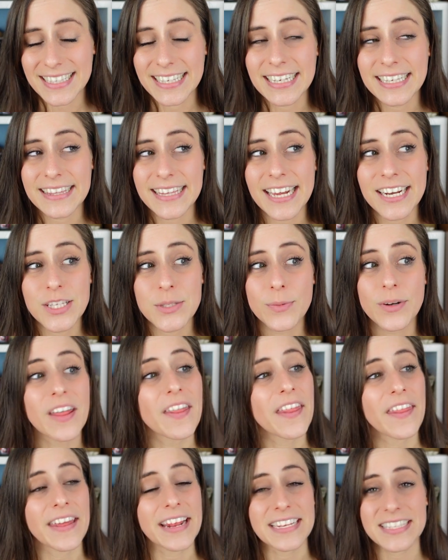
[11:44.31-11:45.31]
Like that is one of
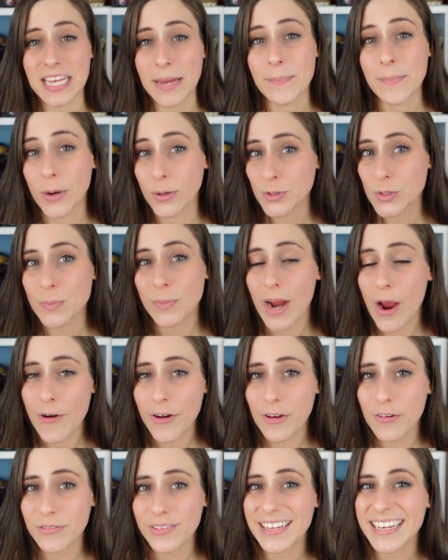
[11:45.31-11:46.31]
the things I'm most proud of.